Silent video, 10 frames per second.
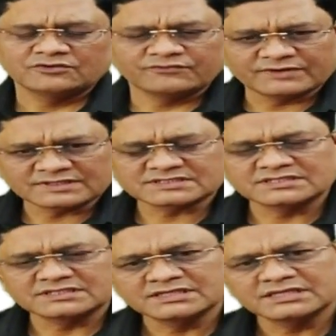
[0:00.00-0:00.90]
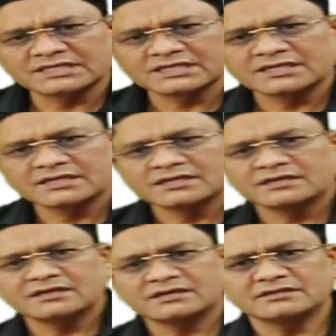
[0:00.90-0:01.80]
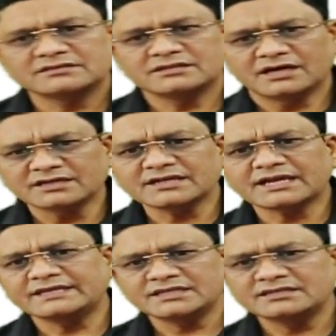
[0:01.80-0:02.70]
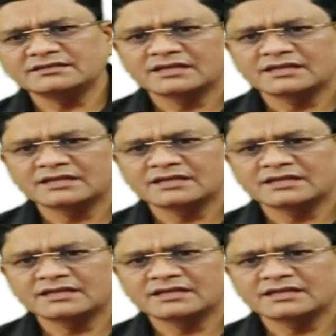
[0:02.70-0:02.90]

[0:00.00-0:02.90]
First, the unguided